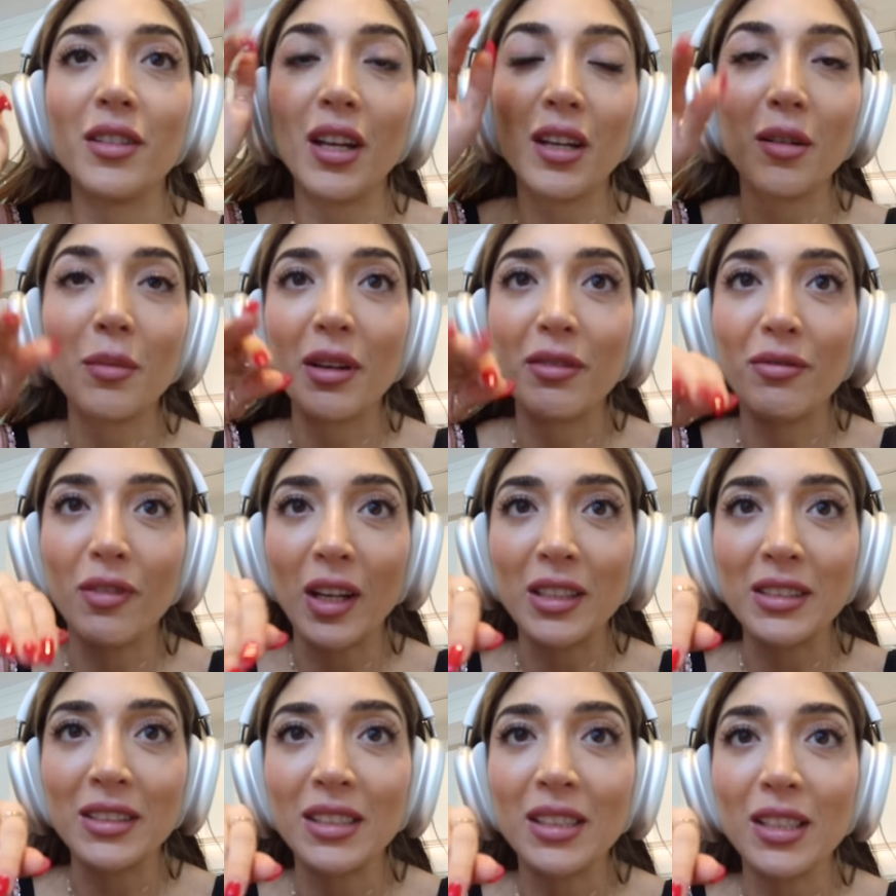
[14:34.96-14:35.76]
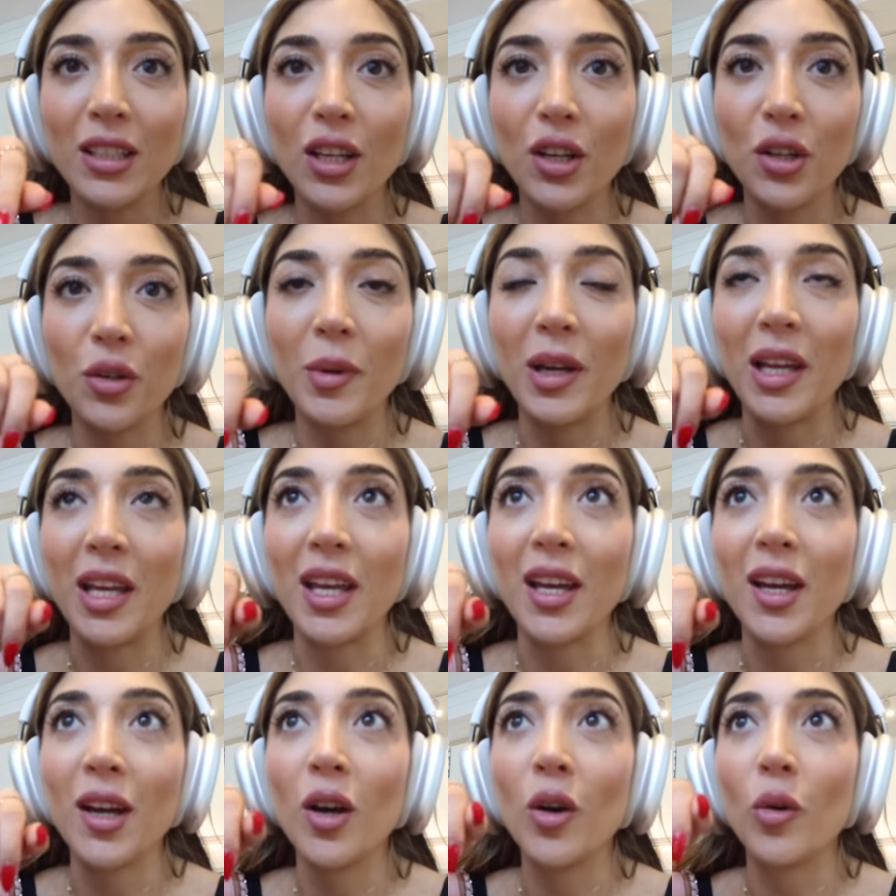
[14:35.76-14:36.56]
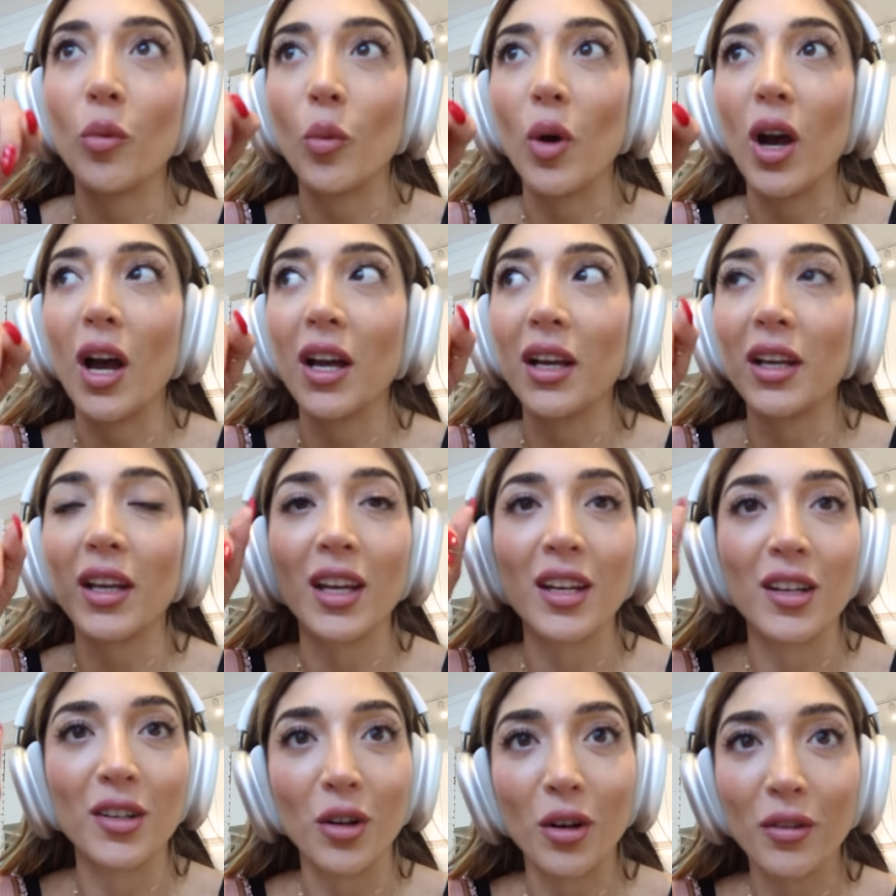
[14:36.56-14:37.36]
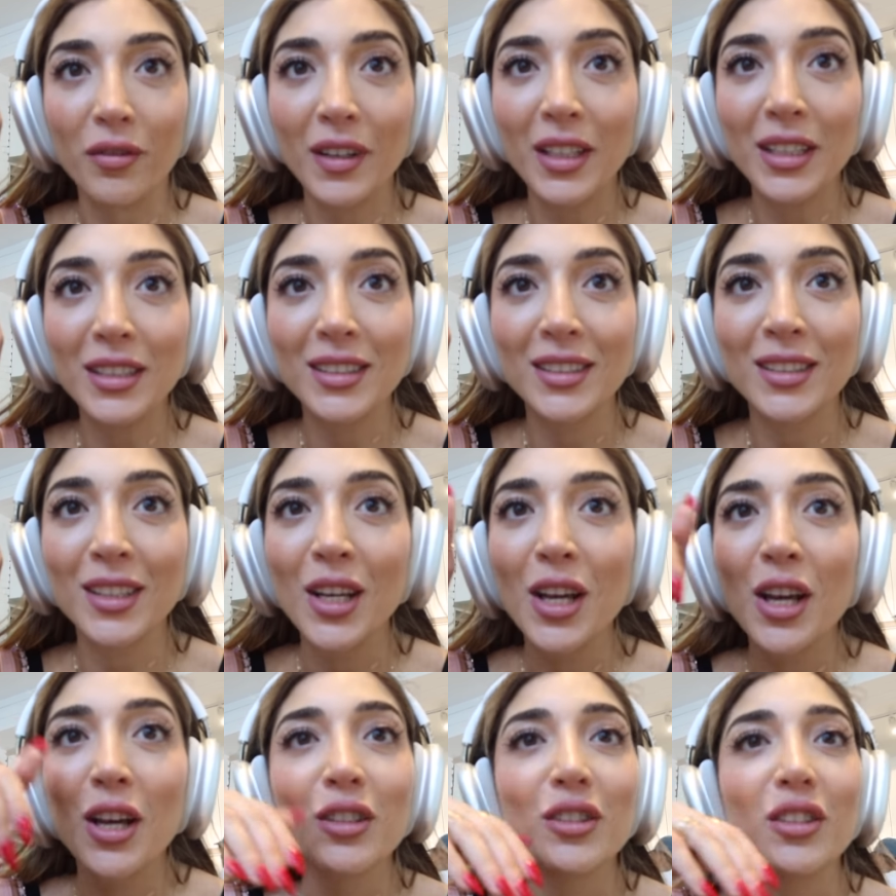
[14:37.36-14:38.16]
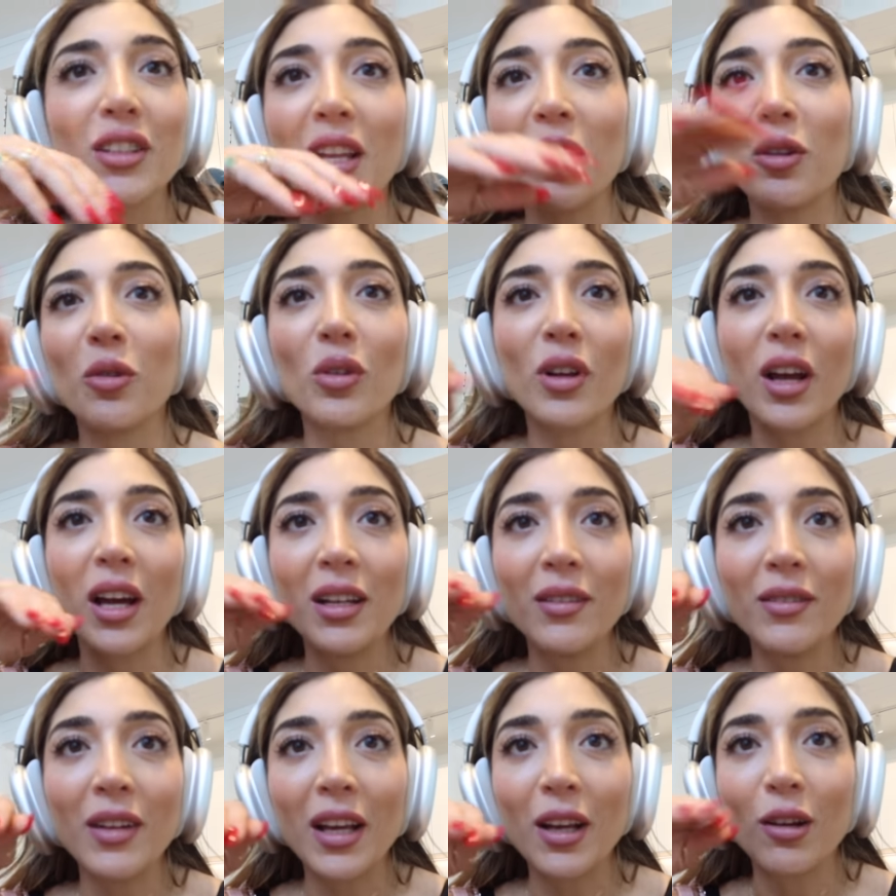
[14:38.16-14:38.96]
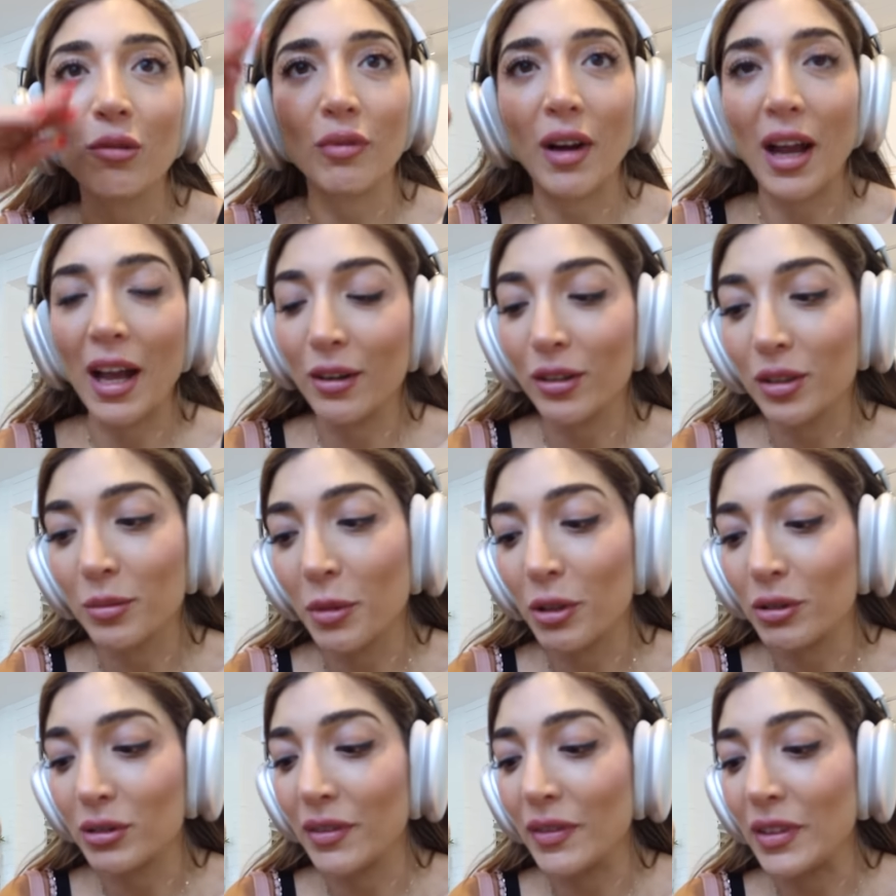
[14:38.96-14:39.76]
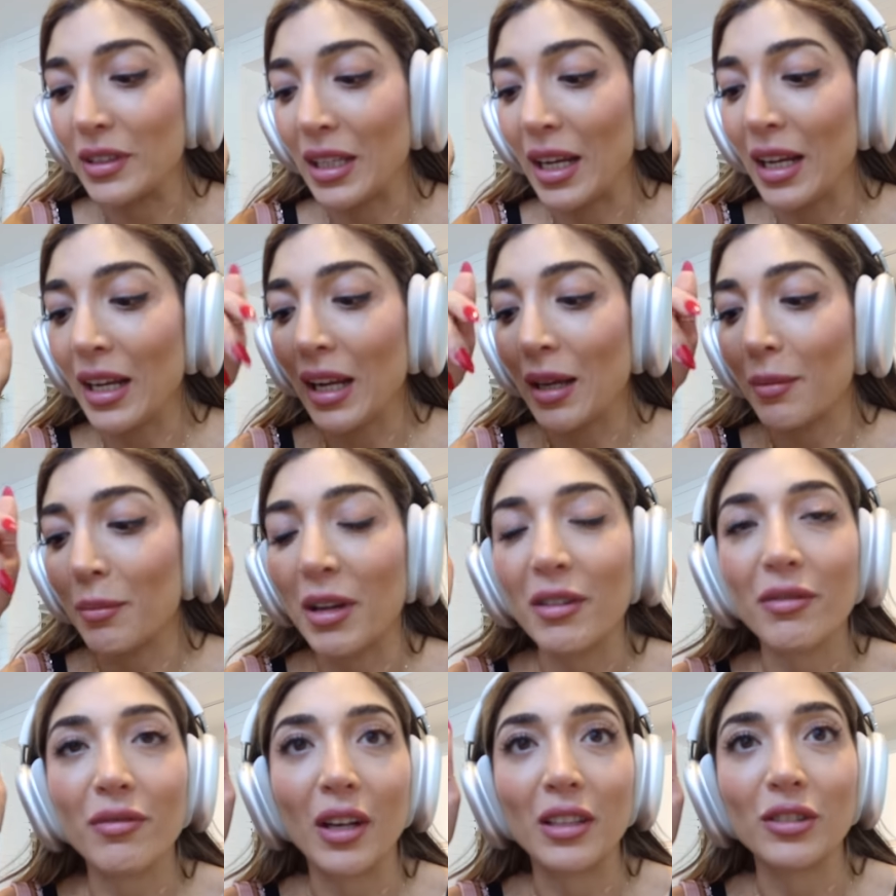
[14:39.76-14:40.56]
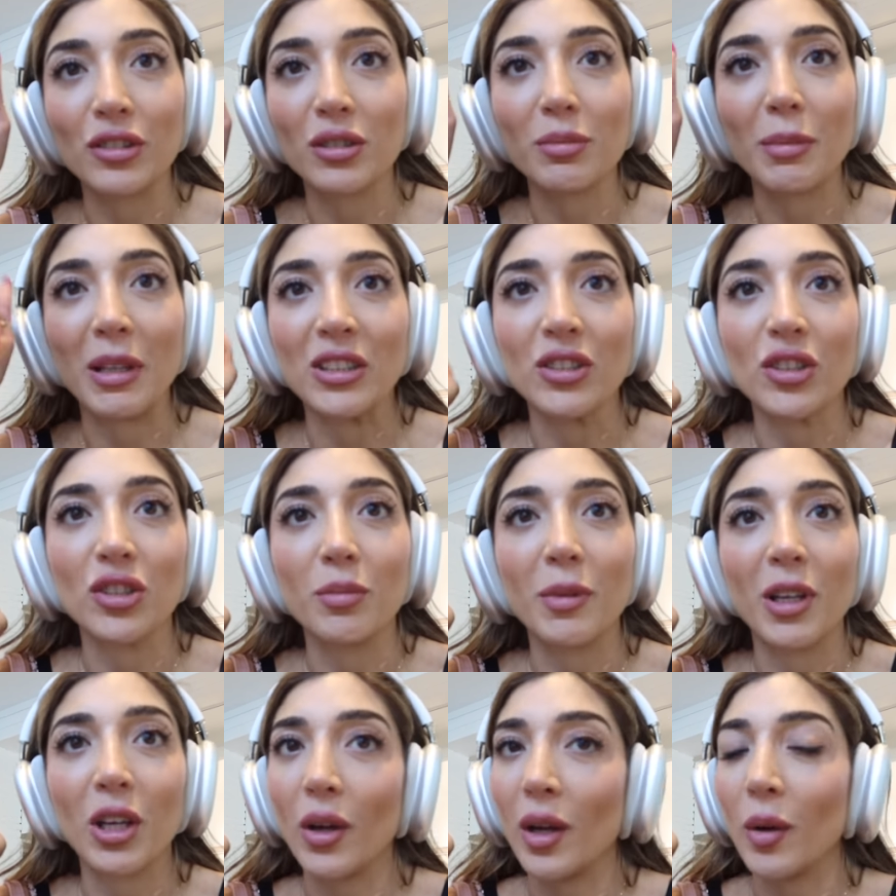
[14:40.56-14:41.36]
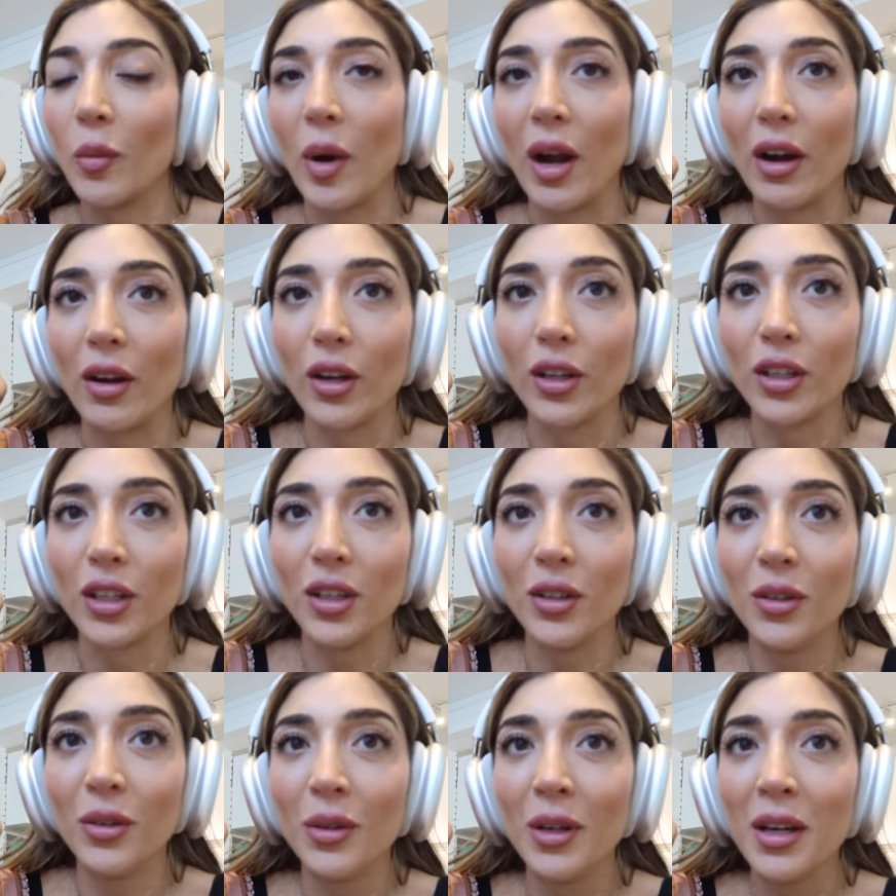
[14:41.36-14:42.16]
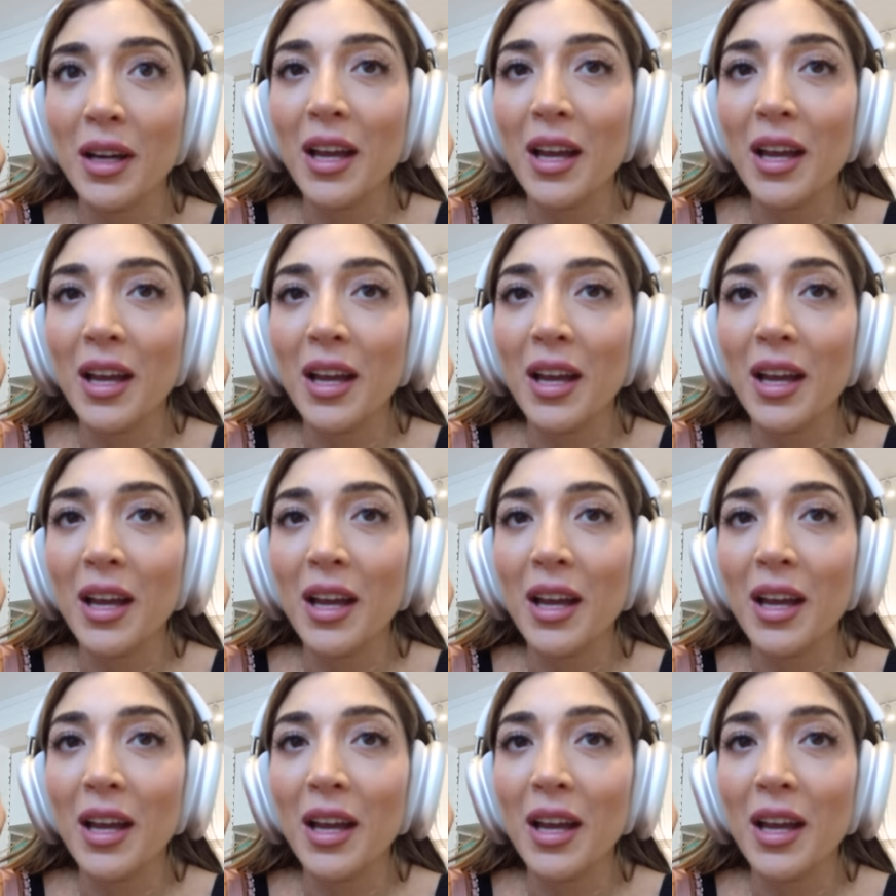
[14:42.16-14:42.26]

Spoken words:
of my friends who are here work in an office. So they're all kind of like around most of the day. Like my friend just messaged me going, where are you?